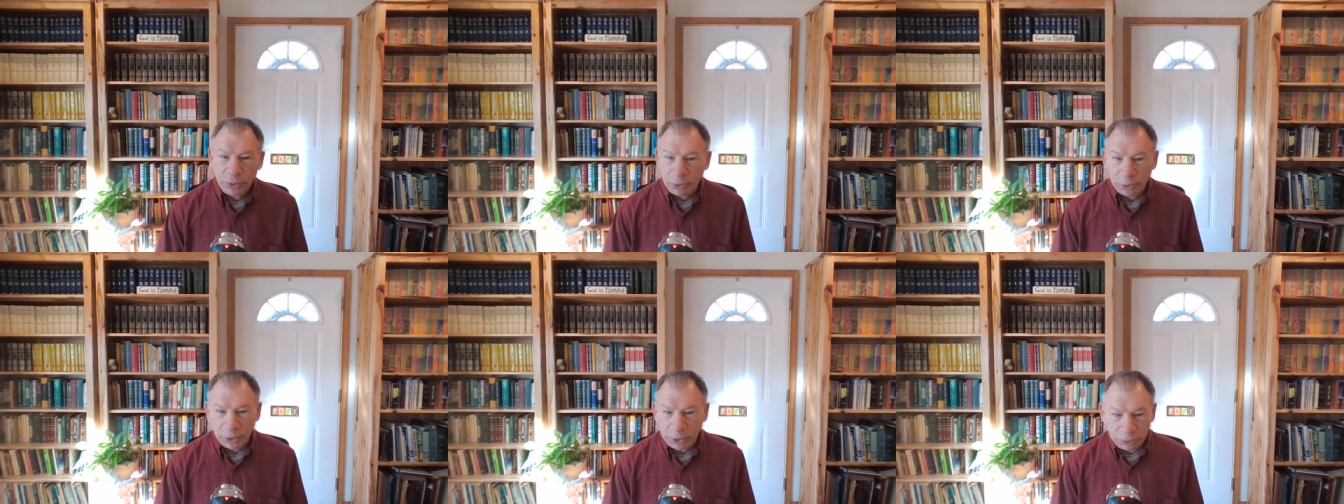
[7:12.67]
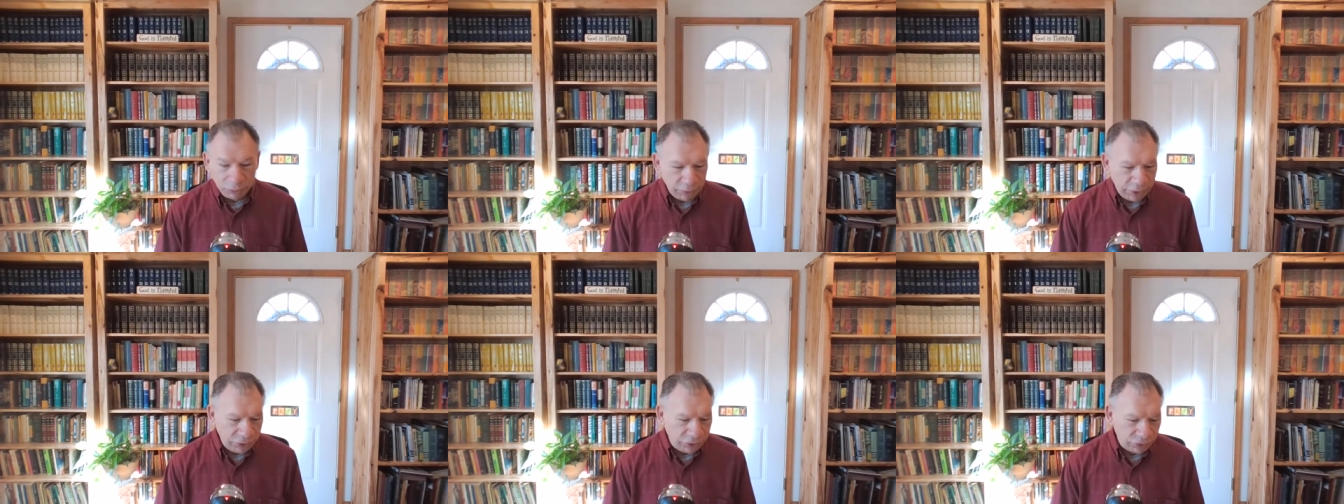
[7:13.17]
or other
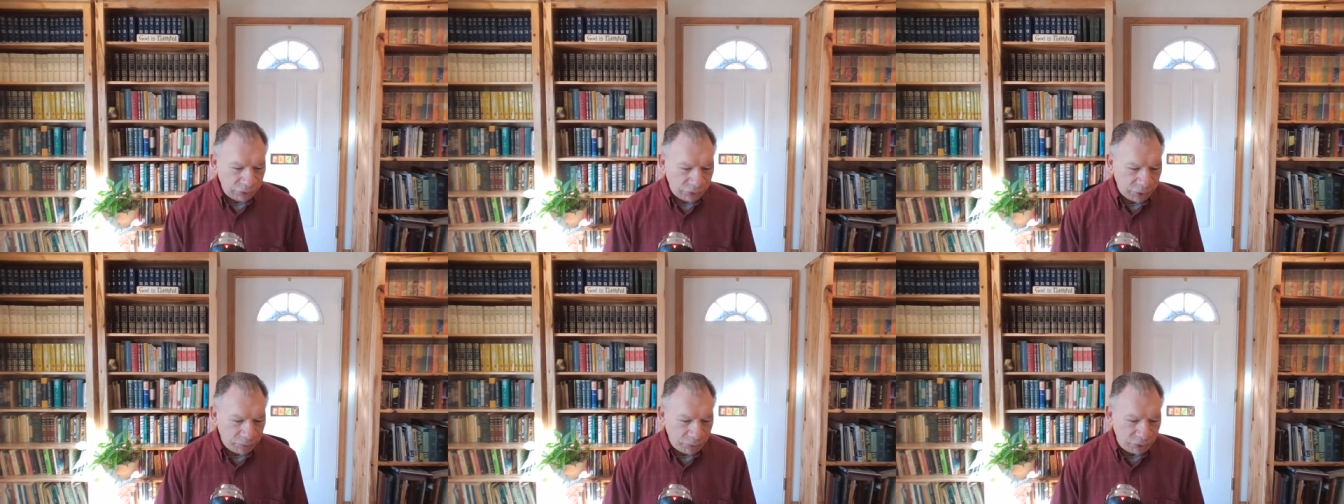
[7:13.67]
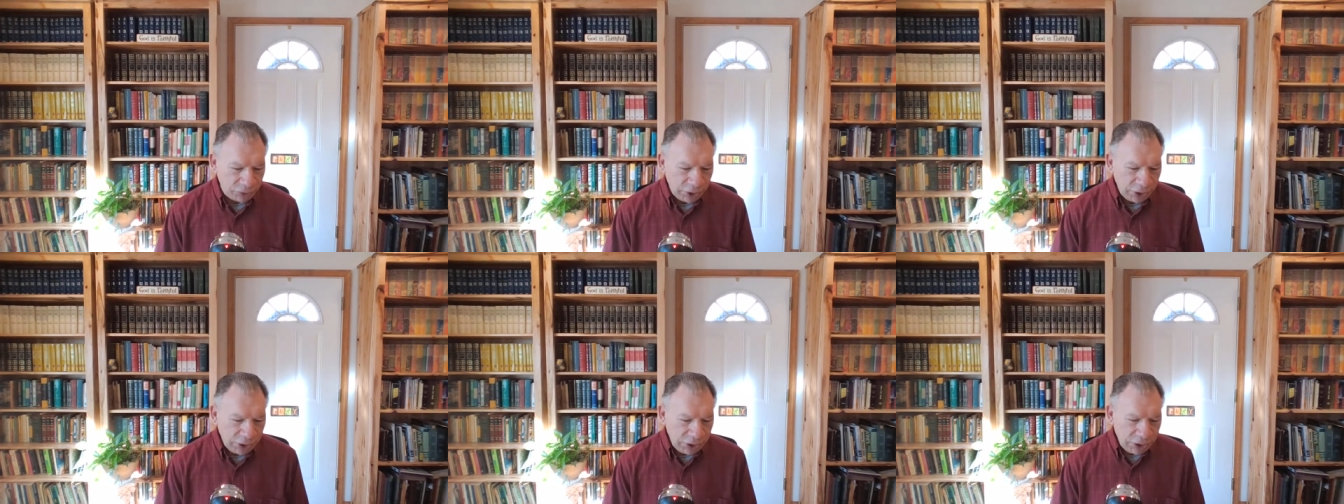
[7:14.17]
relationships,
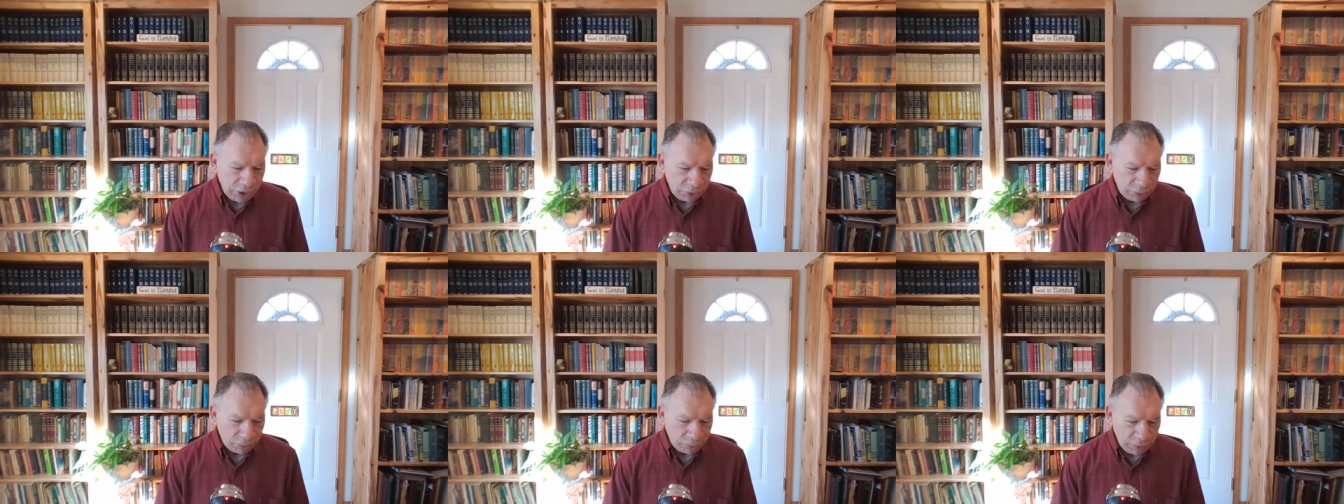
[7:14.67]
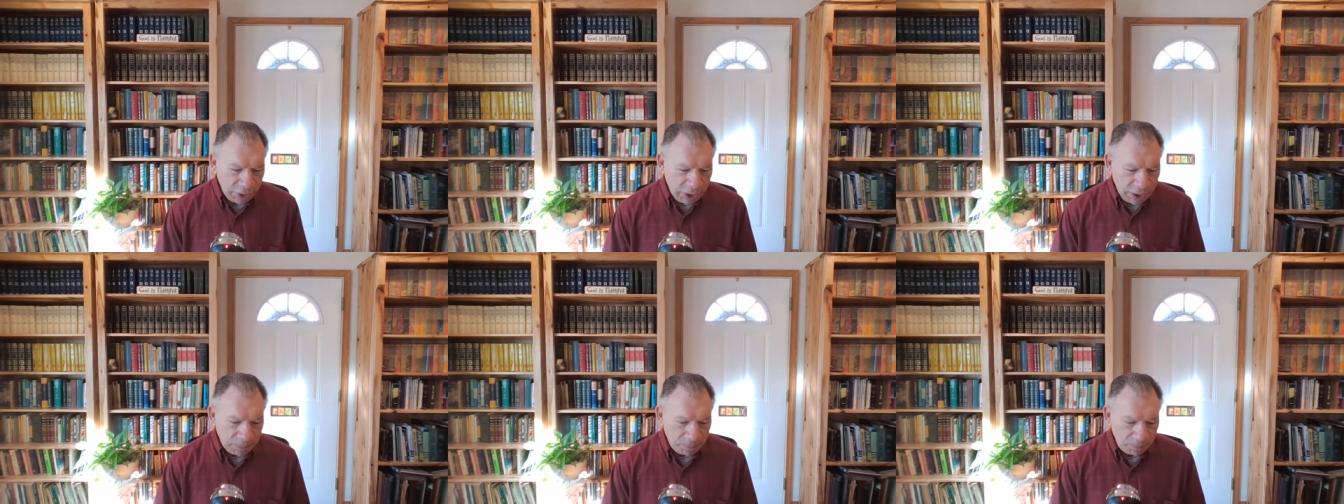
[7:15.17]
it'll
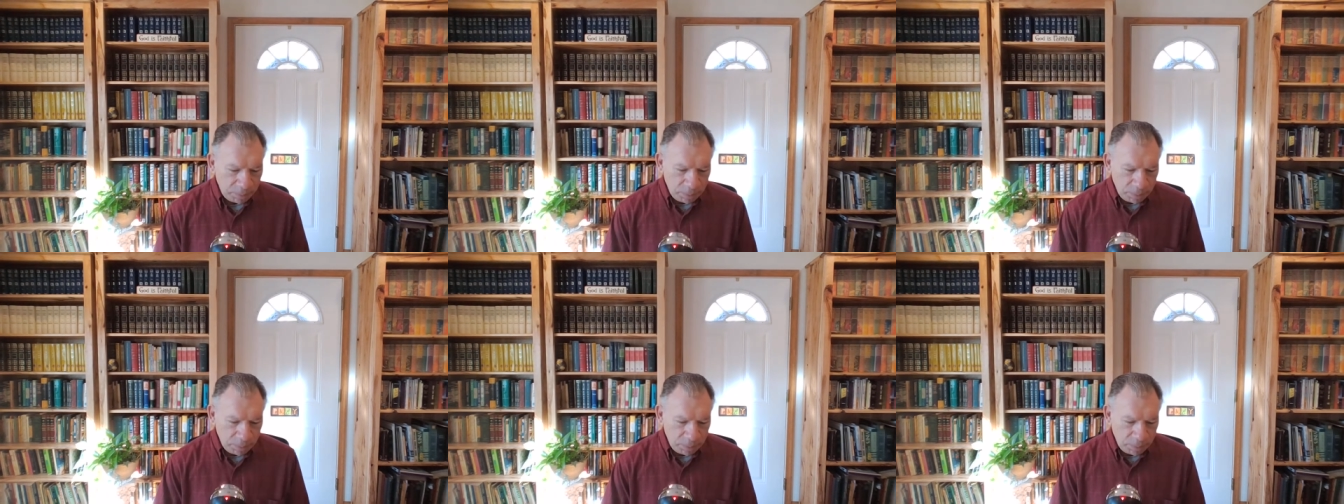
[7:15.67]
um,